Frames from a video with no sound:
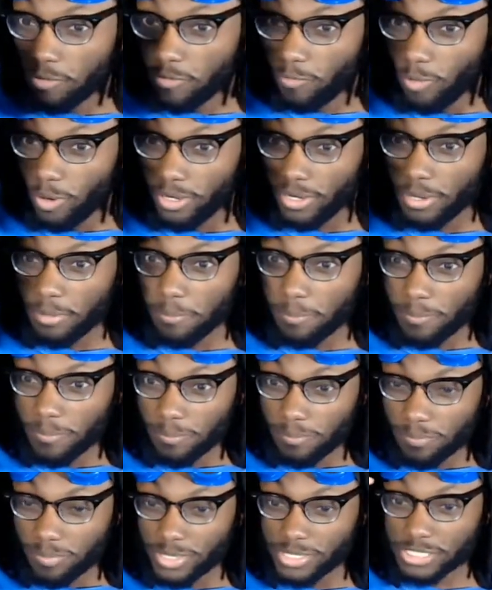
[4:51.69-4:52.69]
what
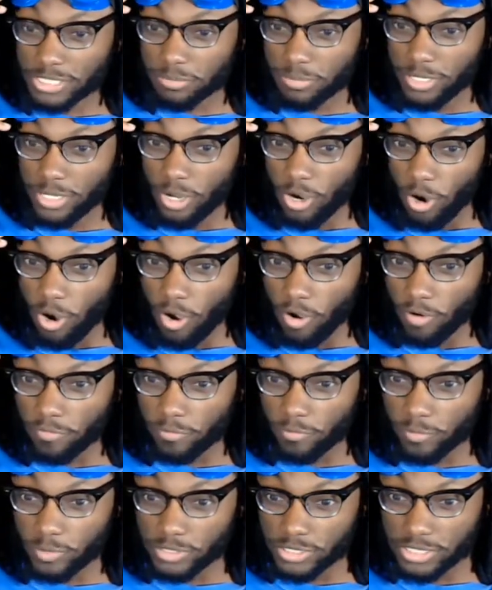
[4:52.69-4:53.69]
pissed me
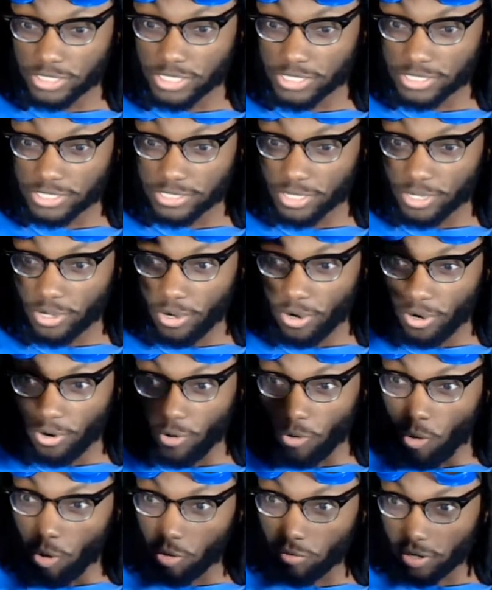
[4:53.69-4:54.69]
off was this
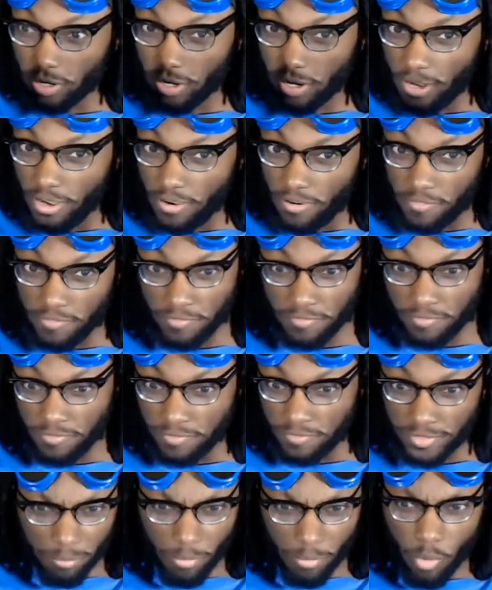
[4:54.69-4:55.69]
aura of
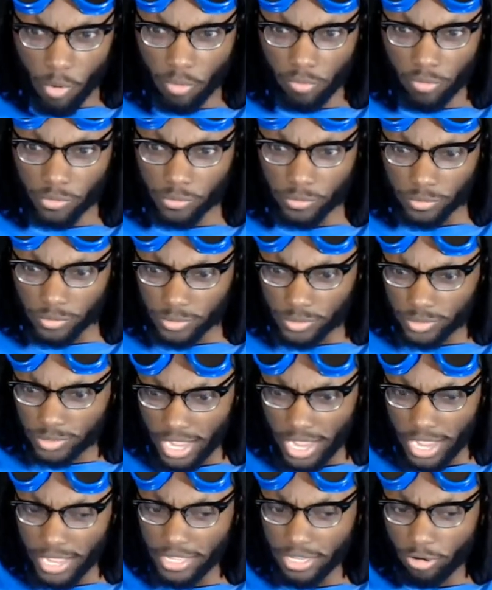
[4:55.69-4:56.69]
moral
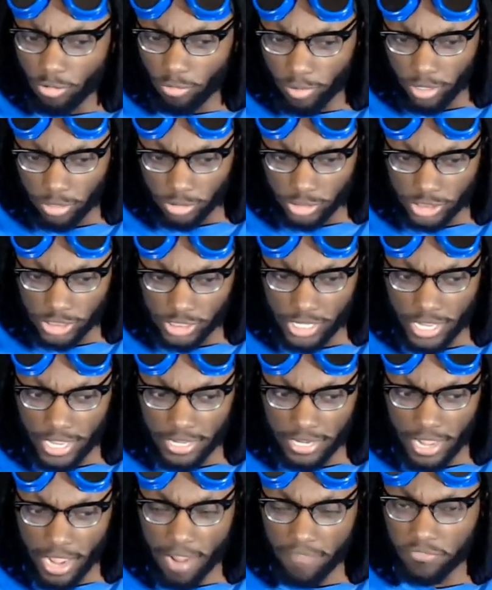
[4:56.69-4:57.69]
high ground she
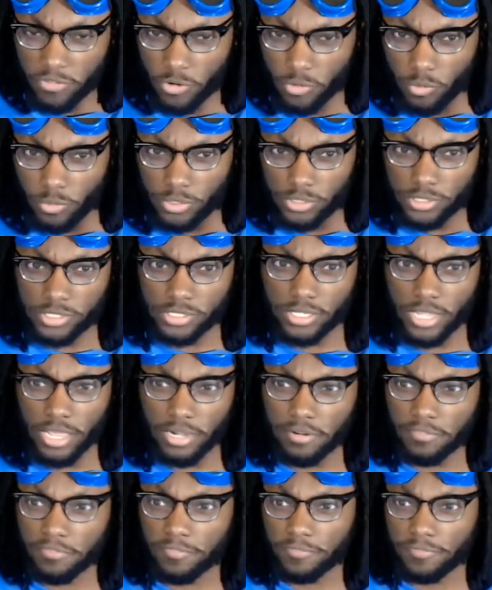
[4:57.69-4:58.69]
had afterwards. How
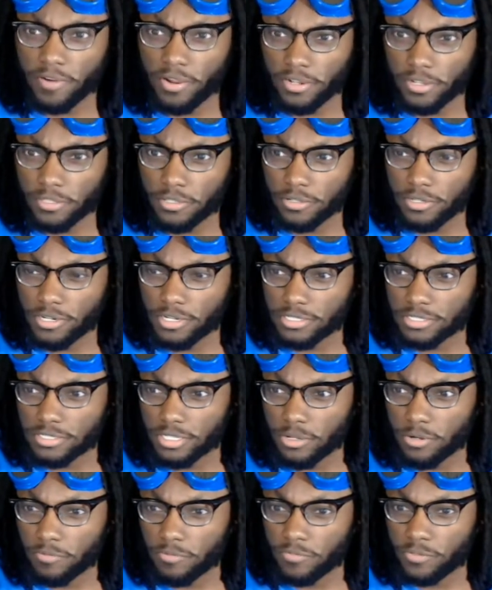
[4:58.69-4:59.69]
the fuck are you gonna
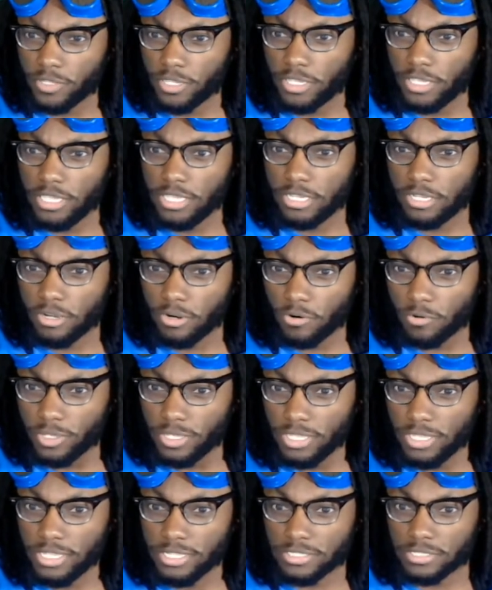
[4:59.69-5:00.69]
tell Fuyuhiko
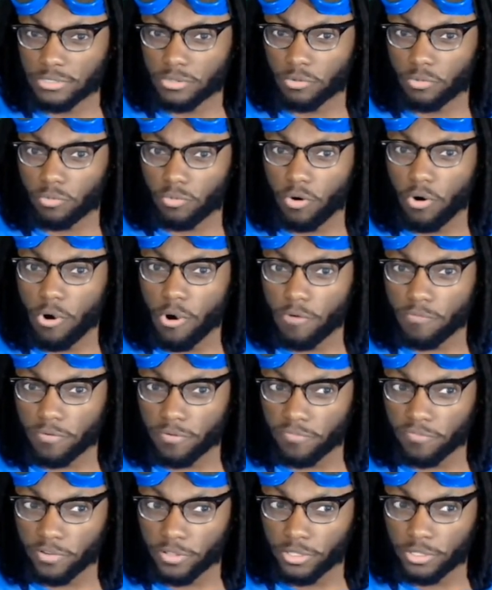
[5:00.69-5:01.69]
he is in the wrong
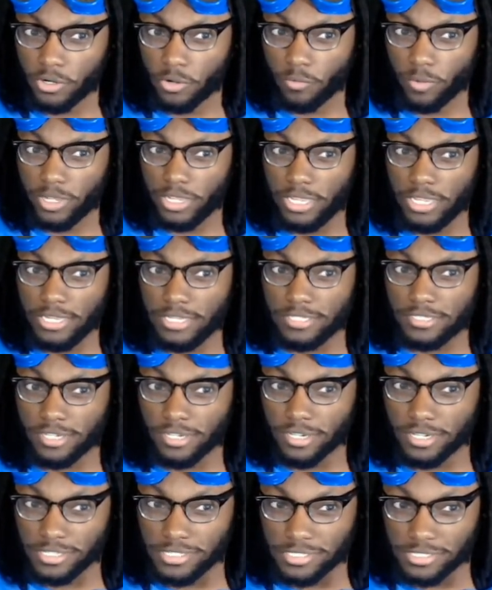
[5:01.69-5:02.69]
for feeling the way he
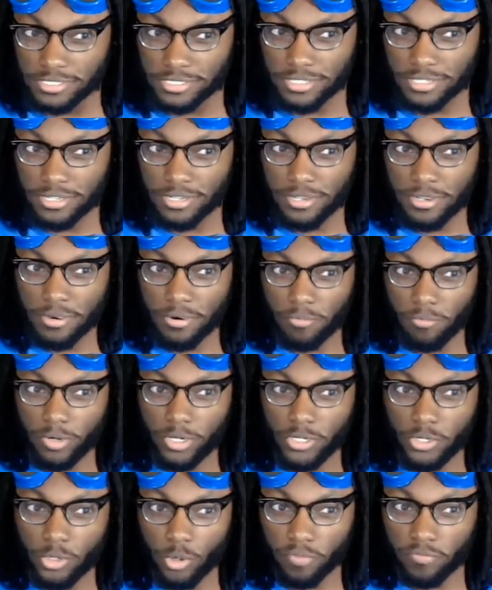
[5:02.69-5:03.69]
does
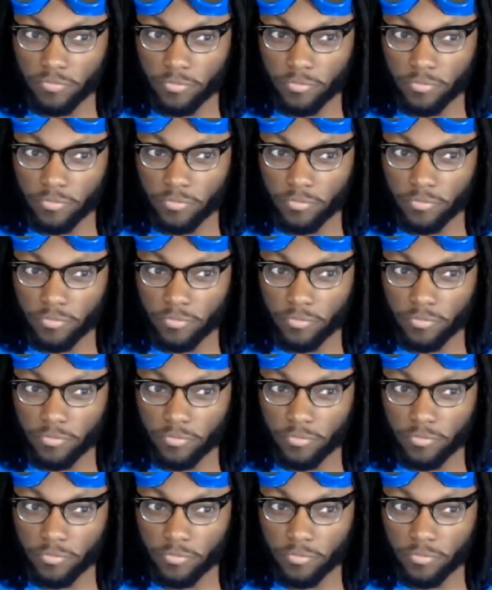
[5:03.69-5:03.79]
when your